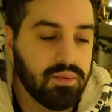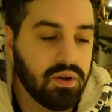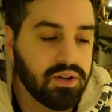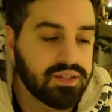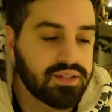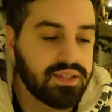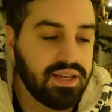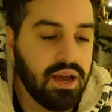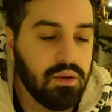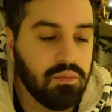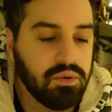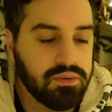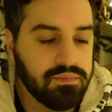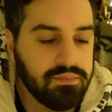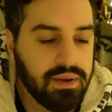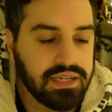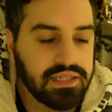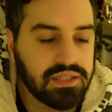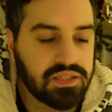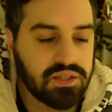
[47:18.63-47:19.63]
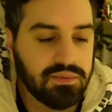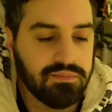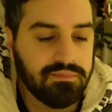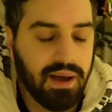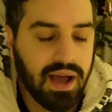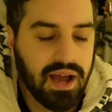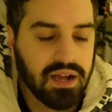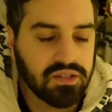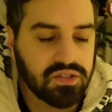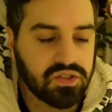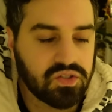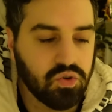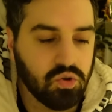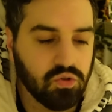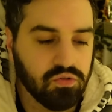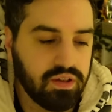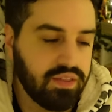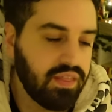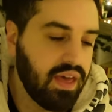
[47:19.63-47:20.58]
honestly. I wouldn't mind some backstory